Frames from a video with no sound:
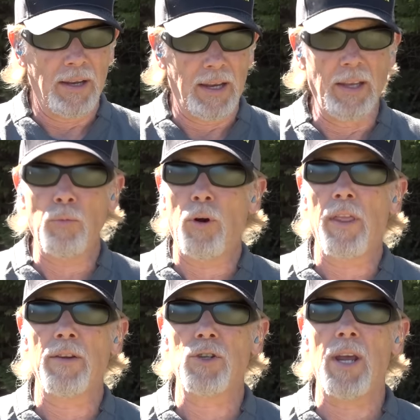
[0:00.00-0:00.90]
in one
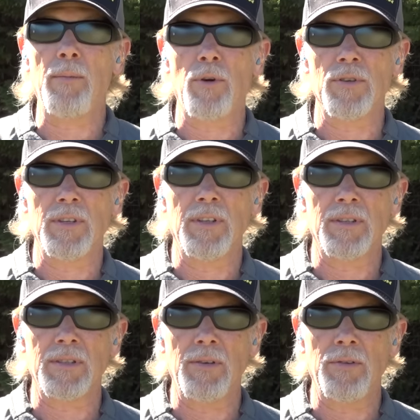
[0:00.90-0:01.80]
of the chambers in the
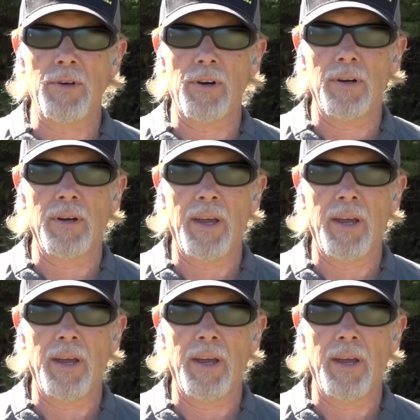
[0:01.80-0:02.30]
cylinder